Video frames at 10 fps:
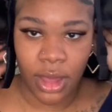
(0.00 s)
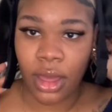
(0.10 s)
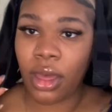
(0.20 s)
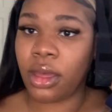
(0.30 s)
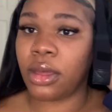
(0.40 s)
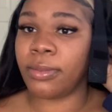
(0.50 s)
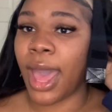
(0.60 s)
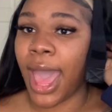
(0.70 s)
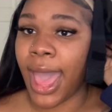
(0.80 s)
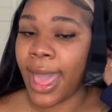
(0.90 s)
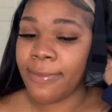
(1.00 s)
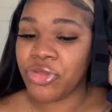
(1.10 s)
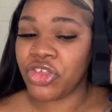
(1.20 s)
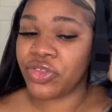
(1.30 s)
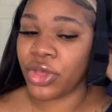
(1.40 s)
I'm
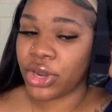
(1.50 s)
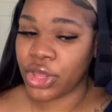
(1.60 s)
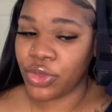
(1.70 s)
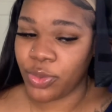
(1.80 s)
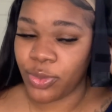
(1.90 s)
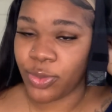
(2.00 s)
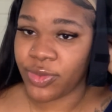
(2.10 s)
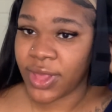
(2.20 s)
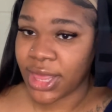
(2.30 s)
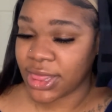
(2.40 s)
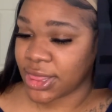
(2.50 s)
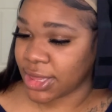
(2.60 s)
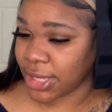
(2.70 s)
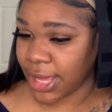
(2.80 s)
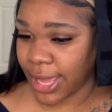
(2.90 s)
just gonna use
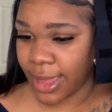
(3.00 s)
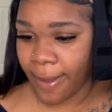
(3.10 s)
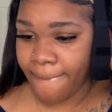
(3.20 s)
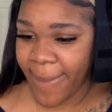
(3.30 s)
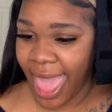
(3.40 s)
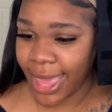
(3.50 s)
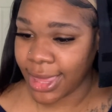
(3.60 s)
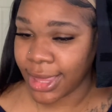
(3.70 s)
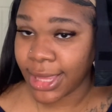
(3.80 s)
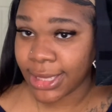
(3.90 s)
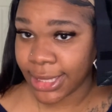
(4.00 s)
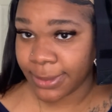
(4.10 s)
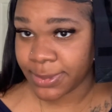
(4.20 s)
the back clips.